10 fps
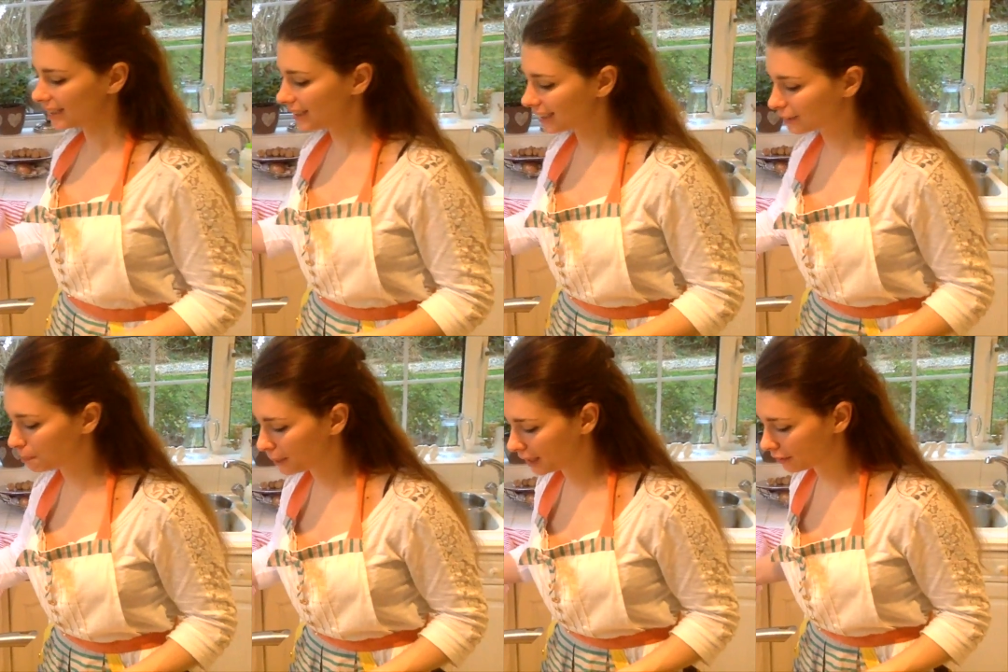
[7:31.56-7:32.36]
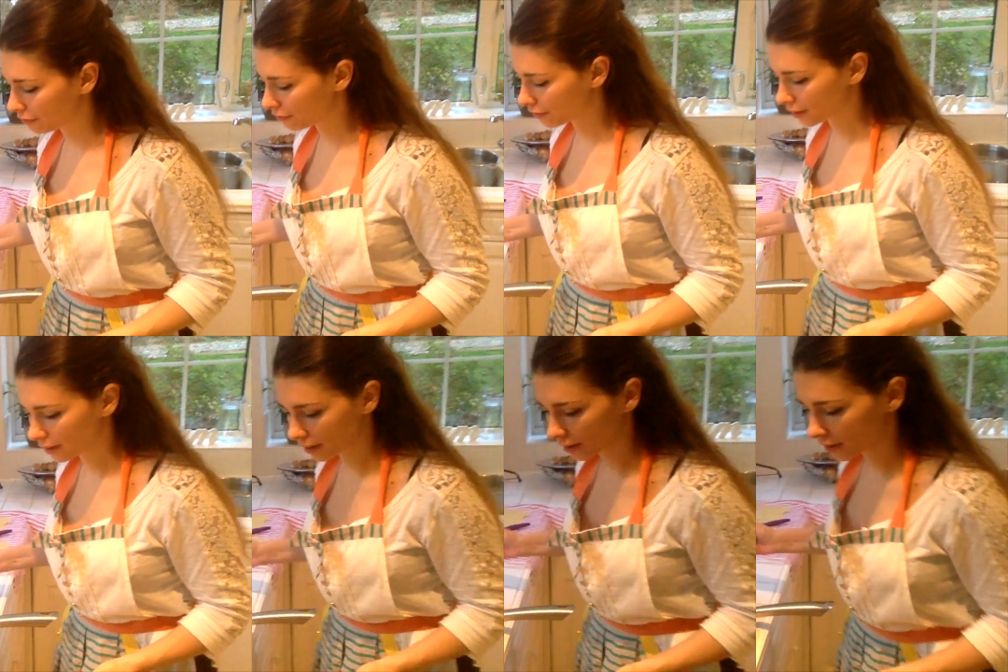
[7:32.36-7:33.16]
This is beef,
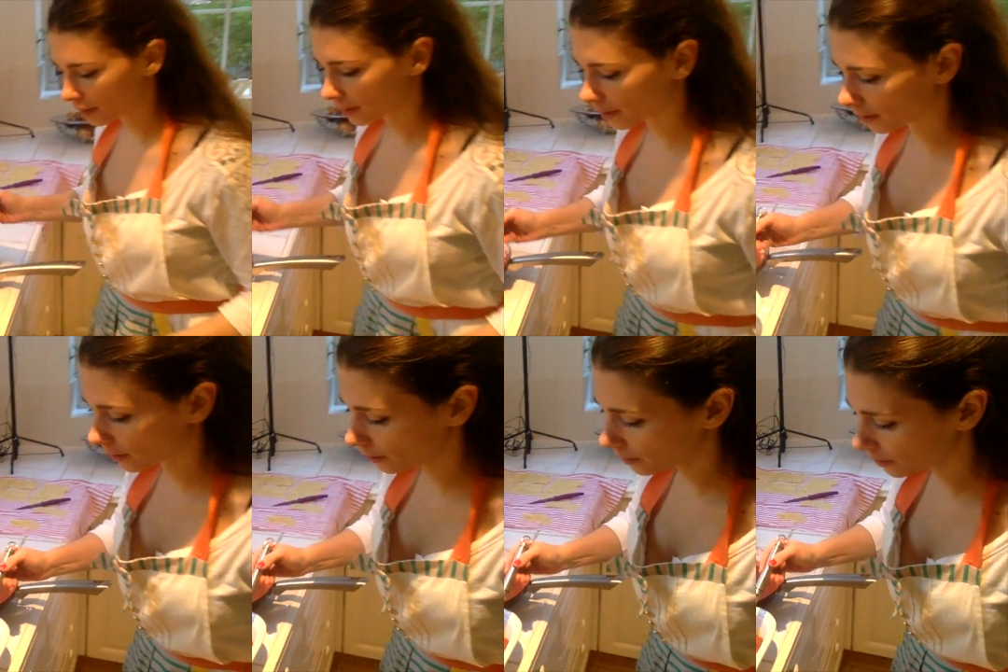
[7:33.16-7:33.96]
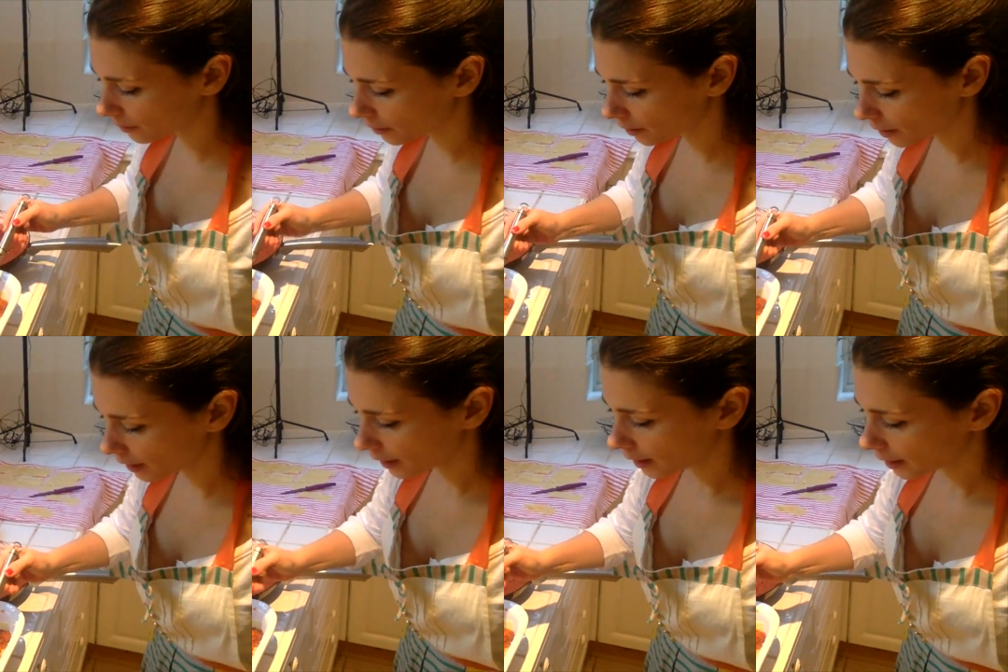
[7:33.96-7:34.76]
you know?
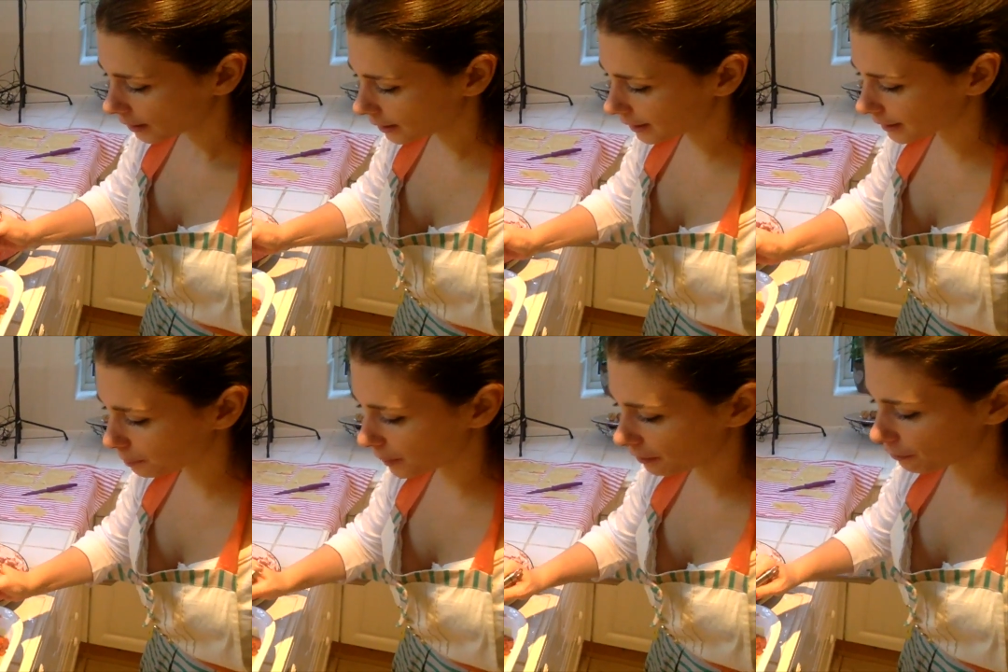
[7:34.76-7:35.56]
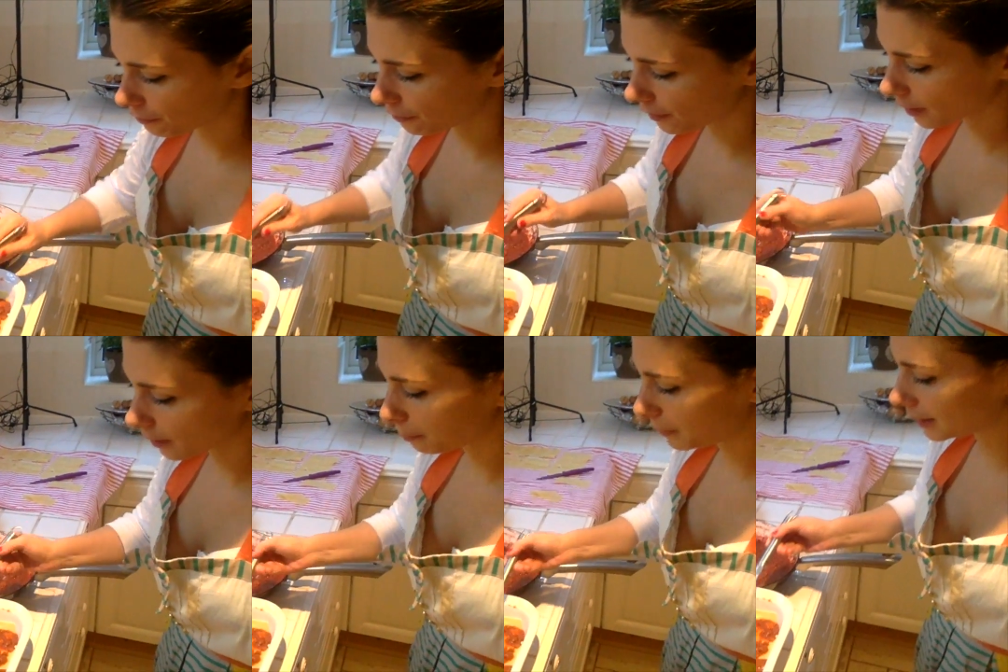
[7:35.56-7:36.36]
This is beef
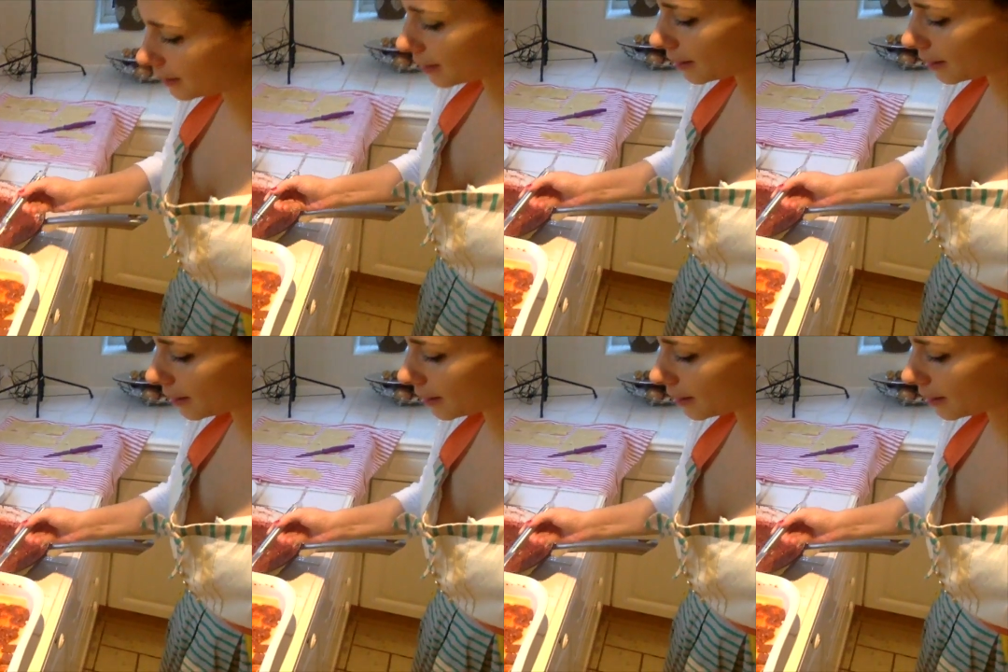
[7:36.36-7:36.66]
meat.